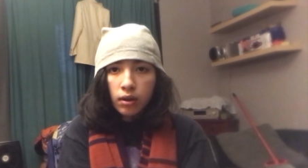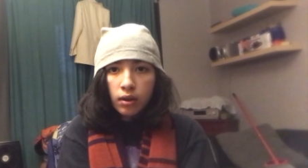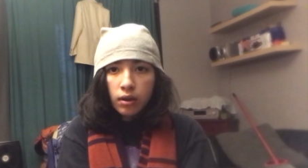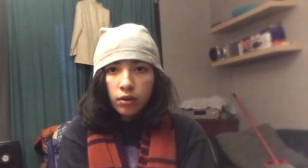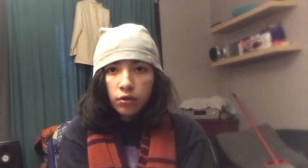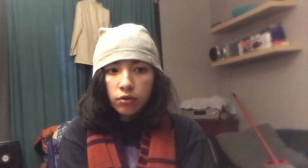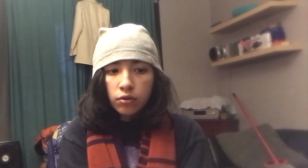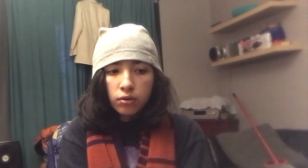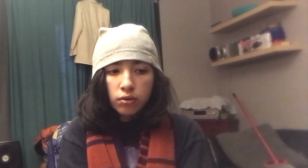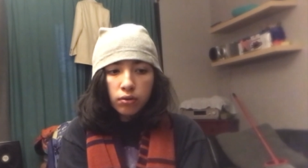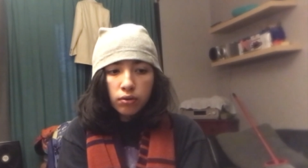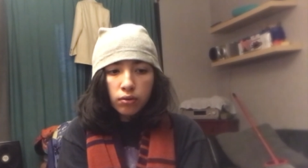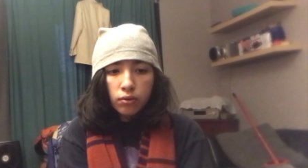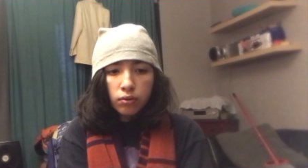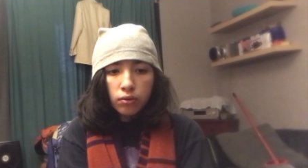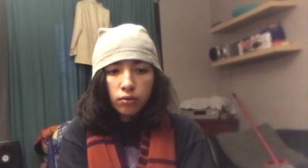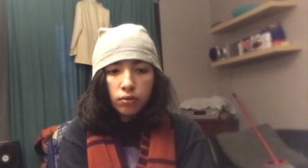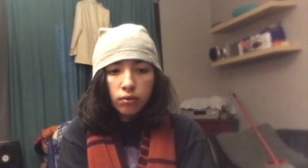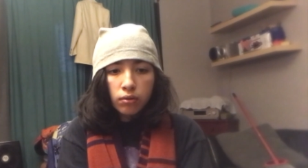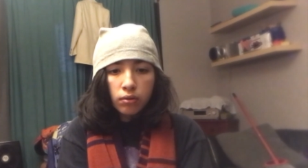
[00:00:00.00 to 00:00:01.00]

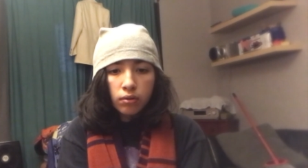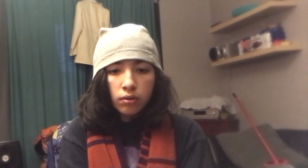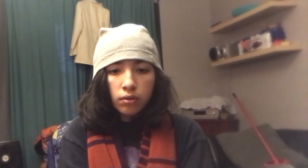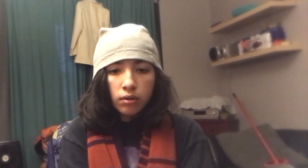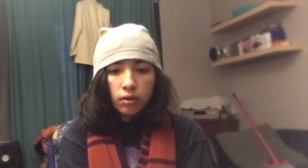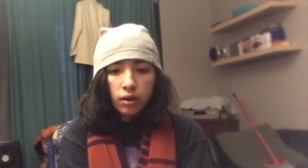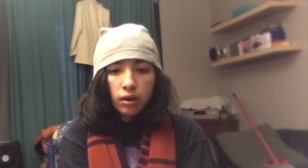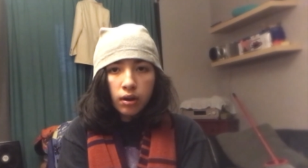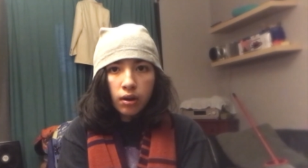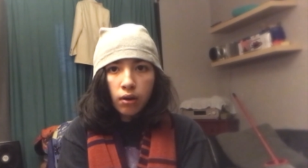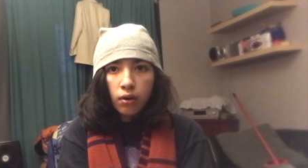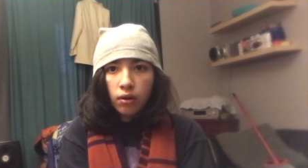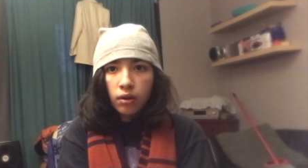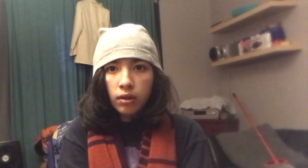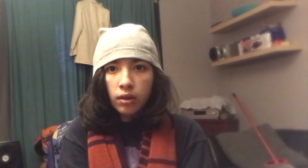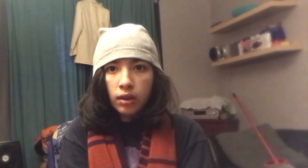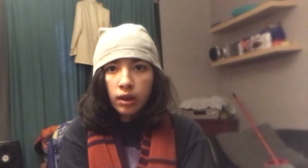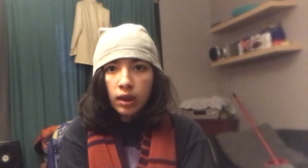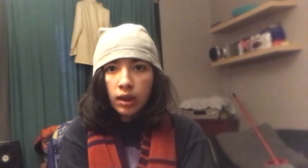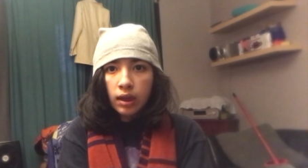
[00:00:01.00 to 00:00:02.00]
to an
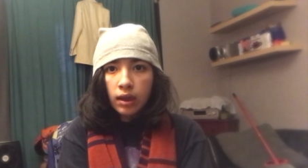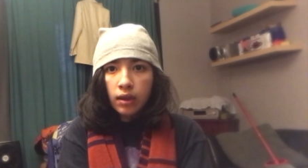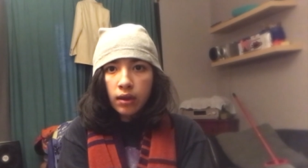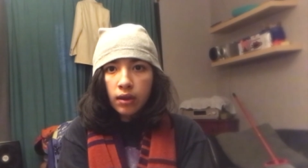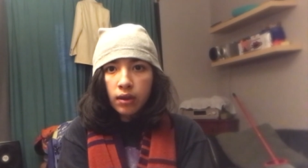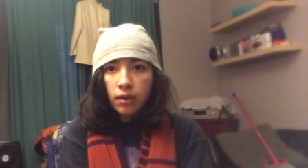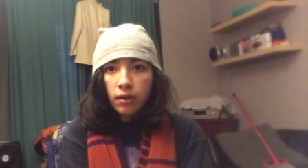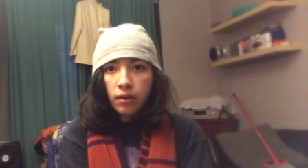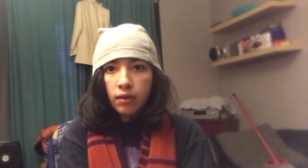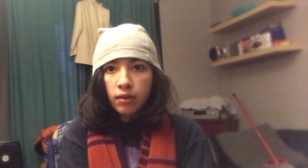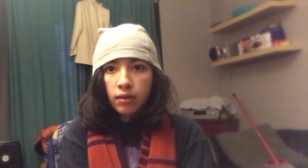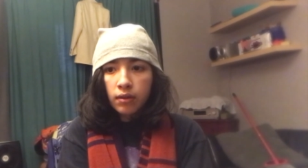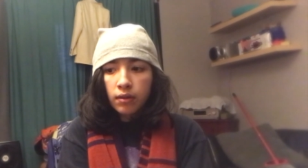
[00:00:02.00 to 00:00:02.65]
ugly